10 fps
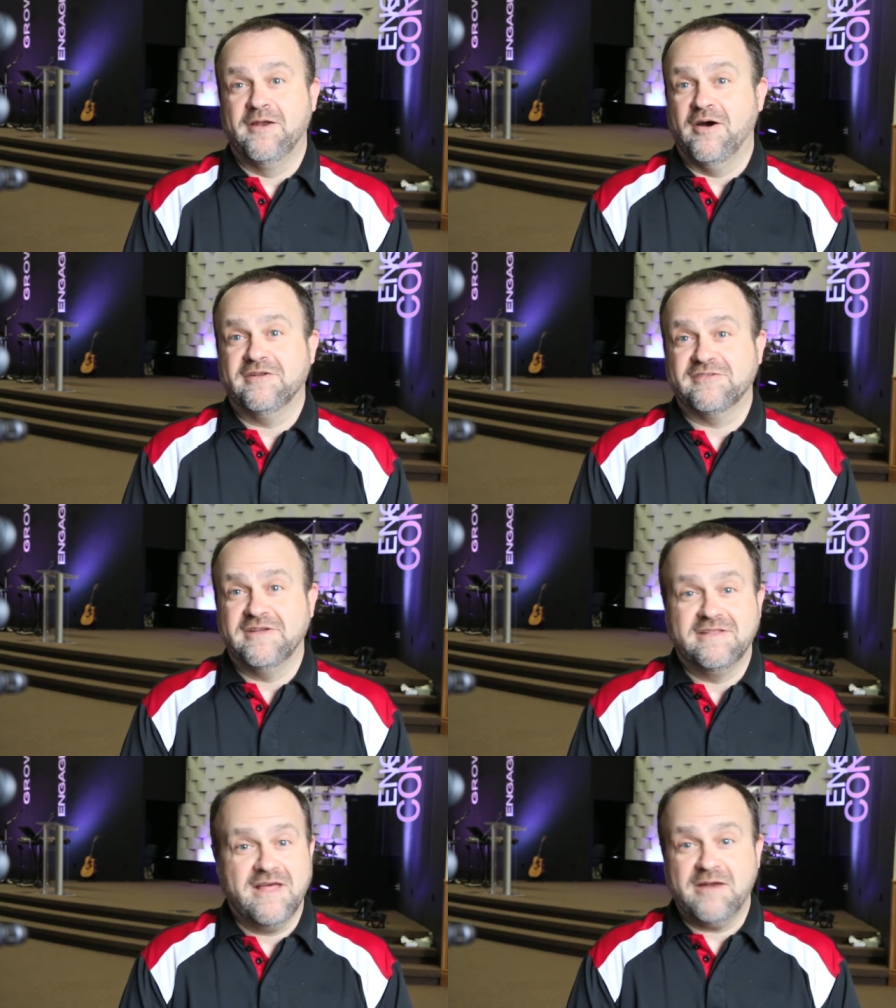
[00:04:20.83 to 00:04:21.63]
And
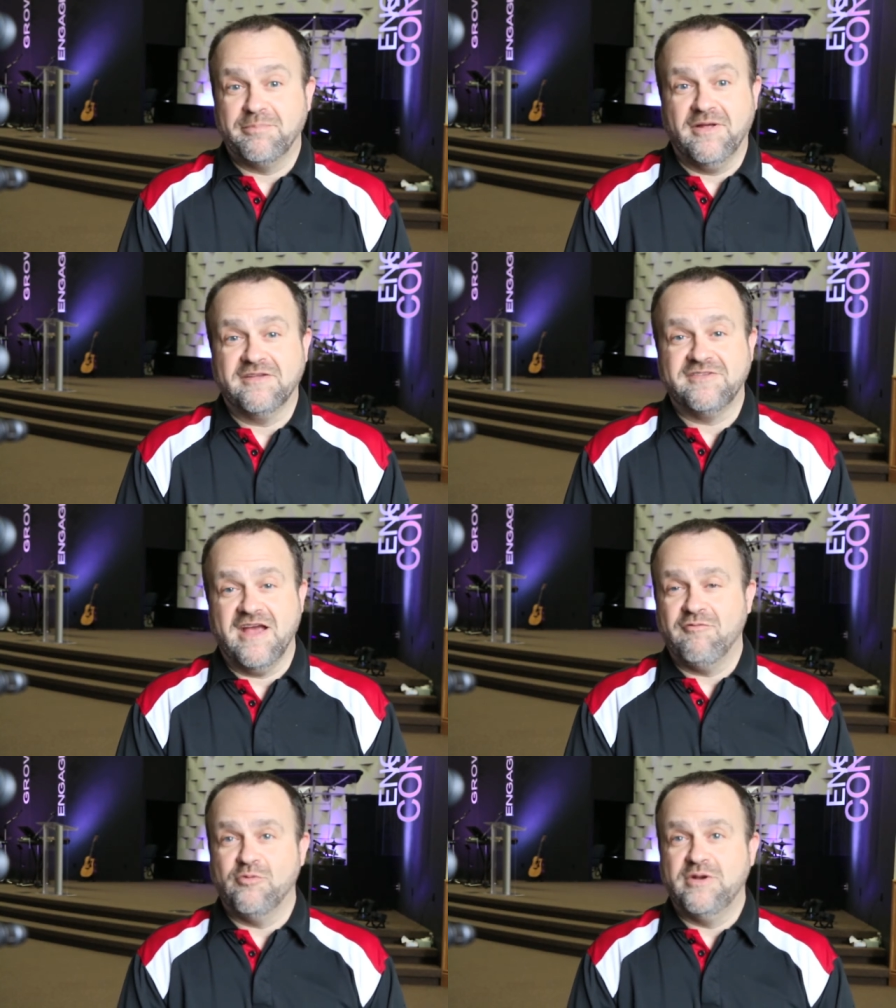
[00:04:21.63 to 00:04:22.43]
honestly, that applies
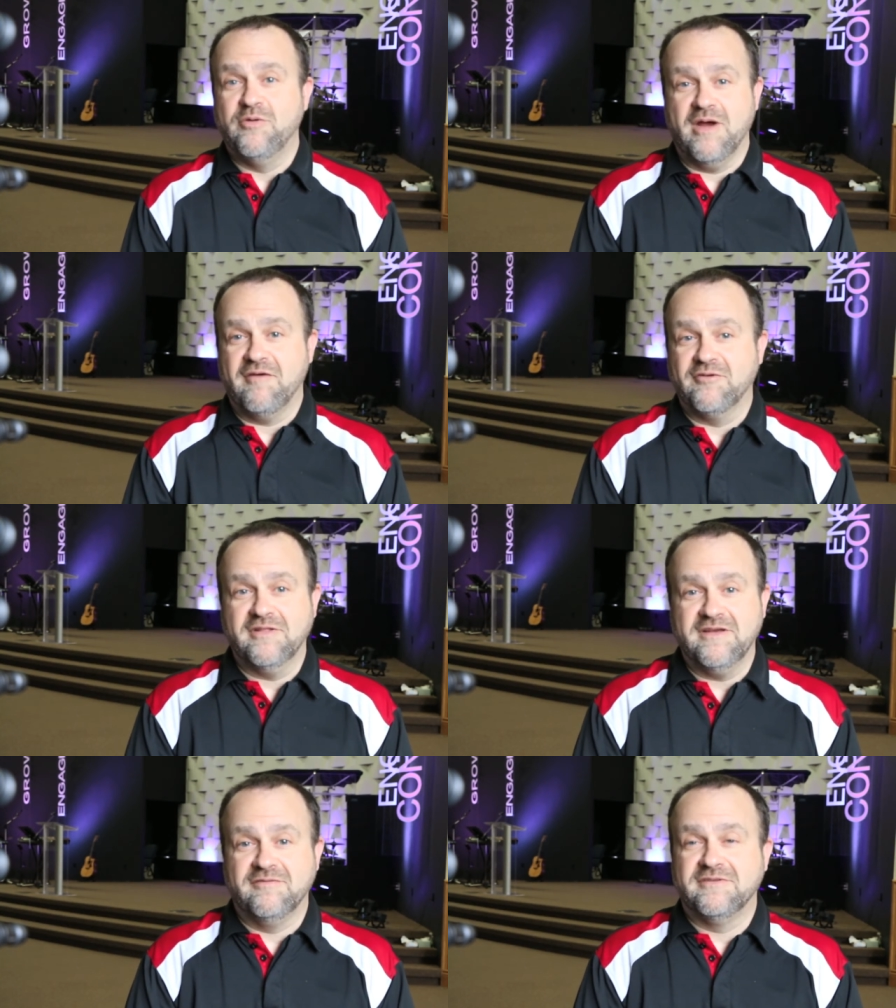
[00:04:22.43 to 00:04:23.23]
to everyone who
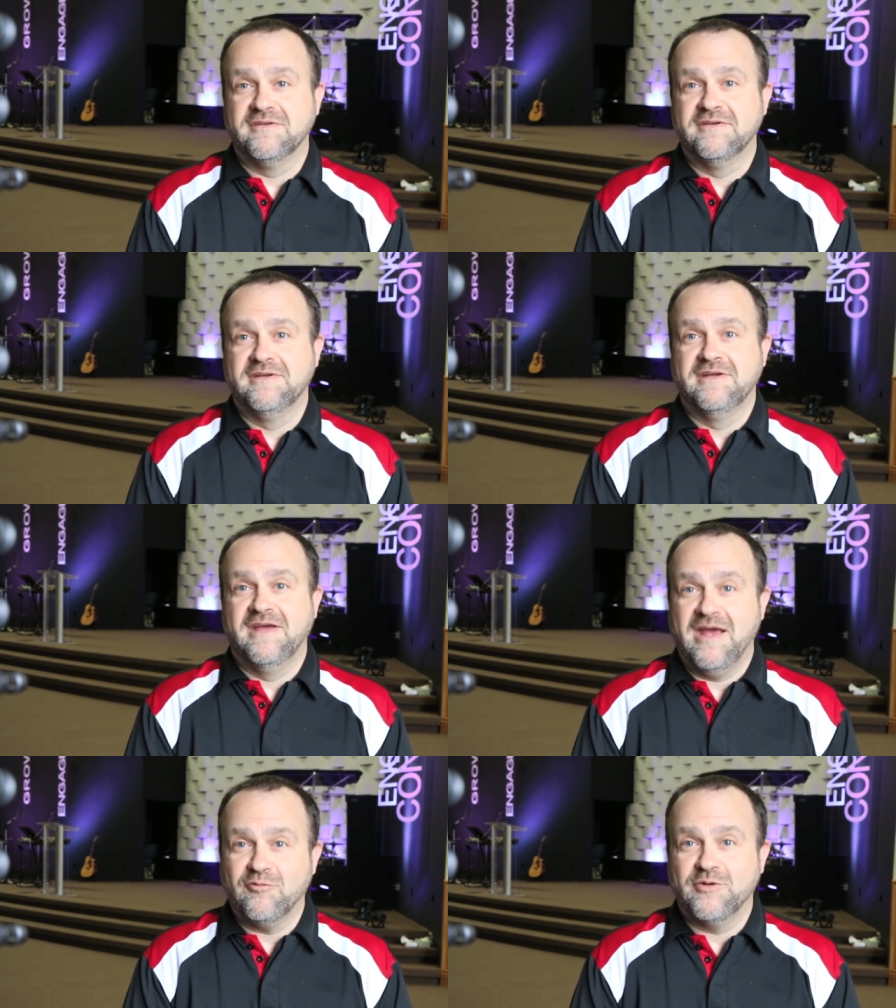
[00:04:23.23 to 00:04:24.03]
ever lived.
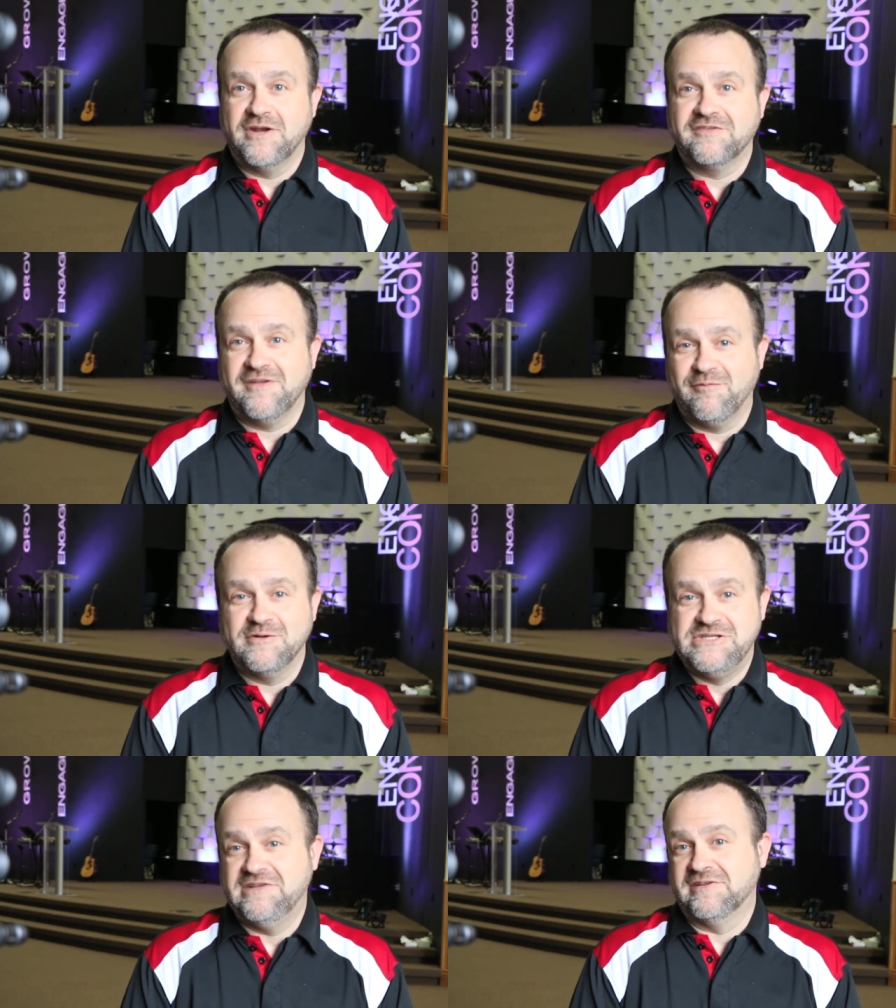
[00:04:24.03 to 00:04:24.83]
Everyone except
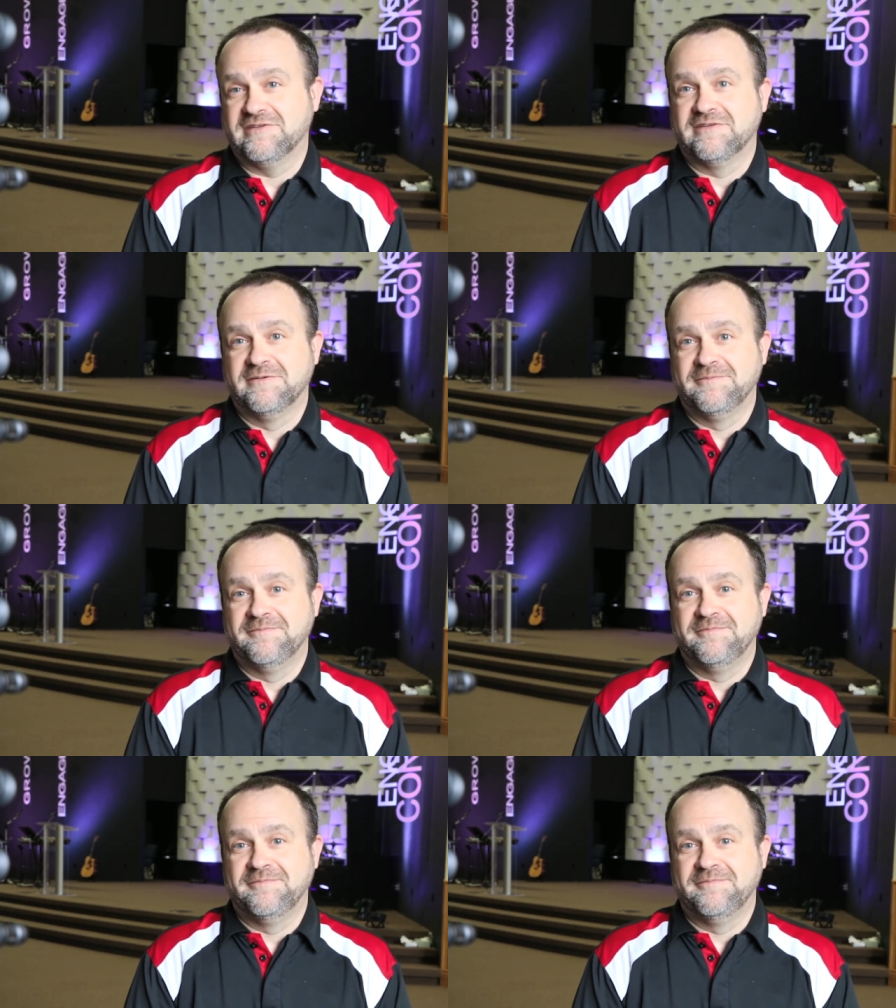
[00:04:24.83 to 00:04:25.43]
for Jesus.